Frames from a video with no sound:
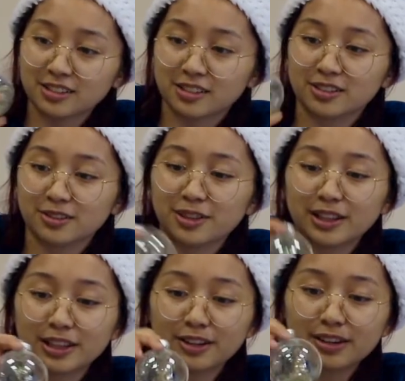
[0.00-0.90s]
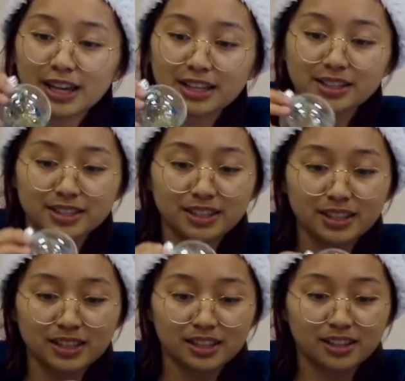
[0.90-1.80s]
so the glitter gets
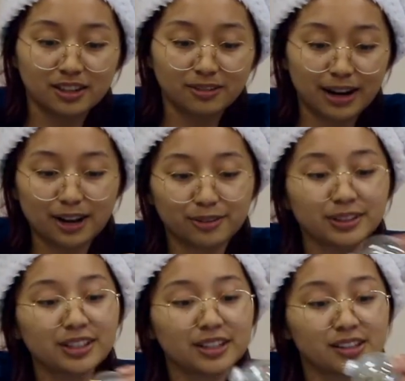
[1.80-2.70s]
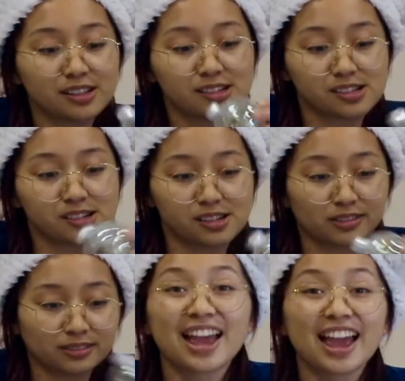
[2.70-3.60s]
around.
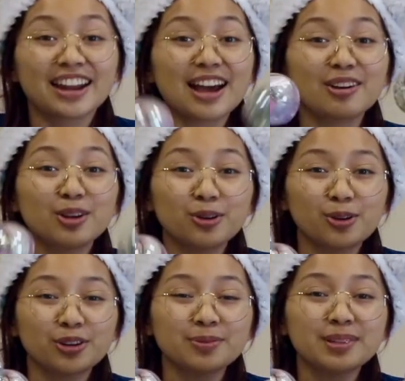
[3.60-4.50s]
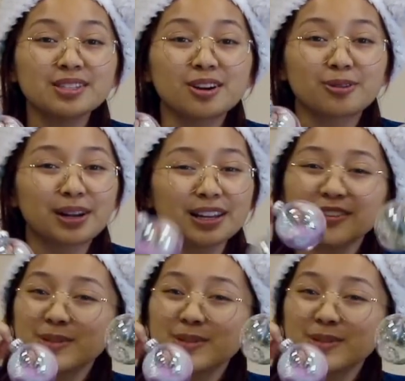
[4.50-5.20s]
And now your ornaments are ready to